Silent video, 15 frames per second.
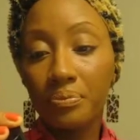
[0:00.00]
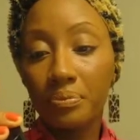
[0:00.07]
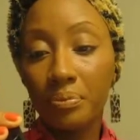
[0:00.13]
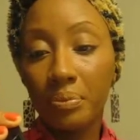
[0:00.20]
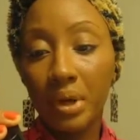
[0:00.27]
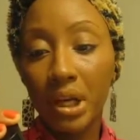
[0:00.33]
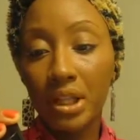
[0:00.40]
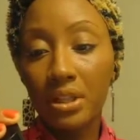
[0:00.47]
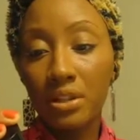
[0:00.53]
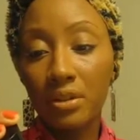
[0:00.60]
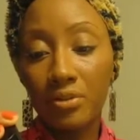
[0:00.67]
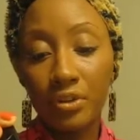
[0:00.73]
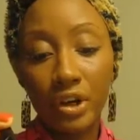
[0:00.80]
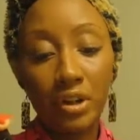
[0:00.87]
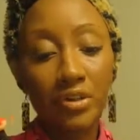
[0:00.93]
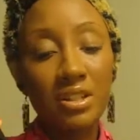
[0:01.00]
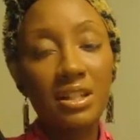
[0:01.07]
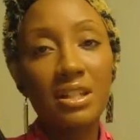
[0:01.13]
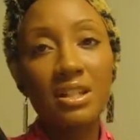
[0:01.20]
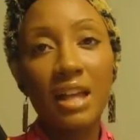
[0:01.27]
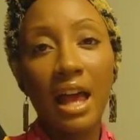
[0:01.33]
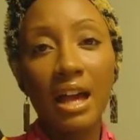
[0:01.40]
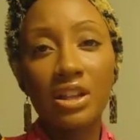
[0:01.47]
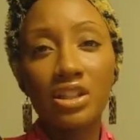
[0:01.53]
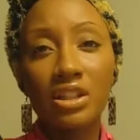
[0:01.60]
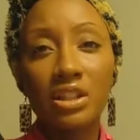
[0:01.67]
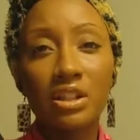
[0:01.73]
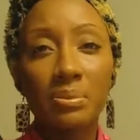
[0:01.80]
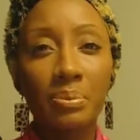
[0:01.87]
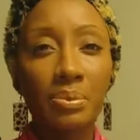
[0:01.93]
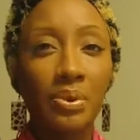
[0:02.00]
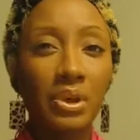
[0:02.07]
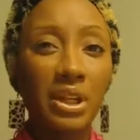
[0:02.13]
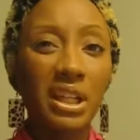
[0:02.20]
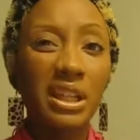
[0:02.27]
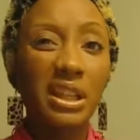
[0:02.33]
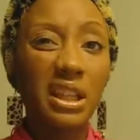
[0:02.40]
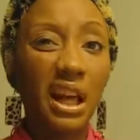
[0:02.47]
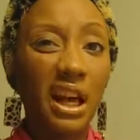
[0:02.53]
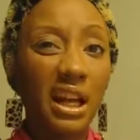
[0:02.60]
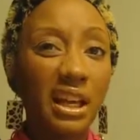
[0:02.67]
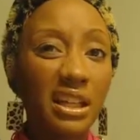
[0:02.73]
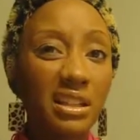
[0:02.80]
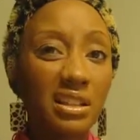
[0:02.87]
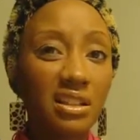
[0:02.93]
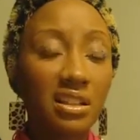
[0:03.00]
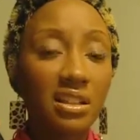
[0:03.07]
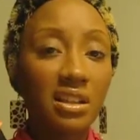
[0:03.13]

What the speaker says: But the fragrance is actually pretty light.